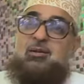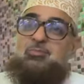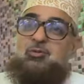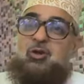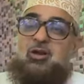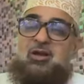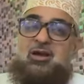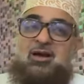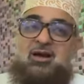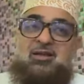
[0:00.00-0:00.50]

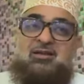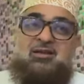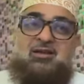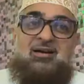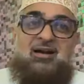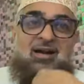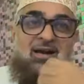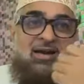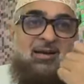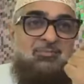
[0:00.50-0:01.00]
Oh Abdul
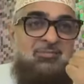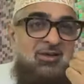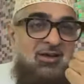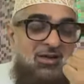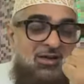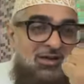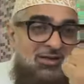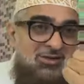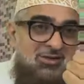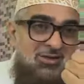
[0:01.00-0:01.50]
Qadir, I
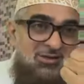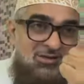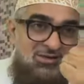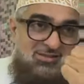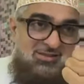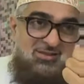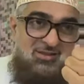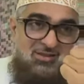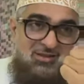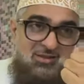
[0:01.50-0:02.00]
am the
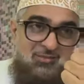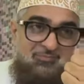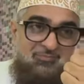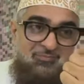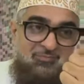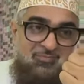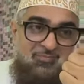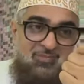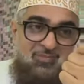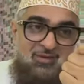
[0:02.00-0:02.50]
religion
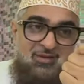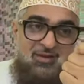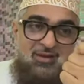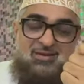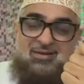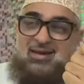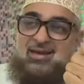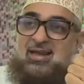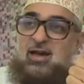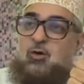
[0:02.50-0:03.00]
Islam.
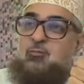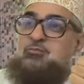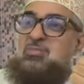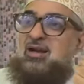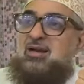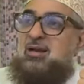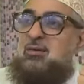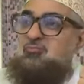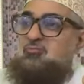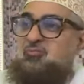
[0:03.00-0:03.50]
And I
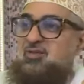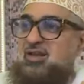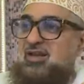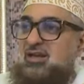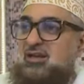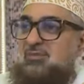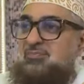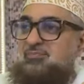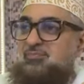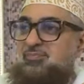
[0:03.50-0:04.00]
have
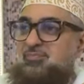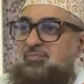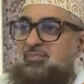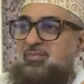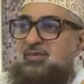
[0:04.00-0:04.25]
become weak.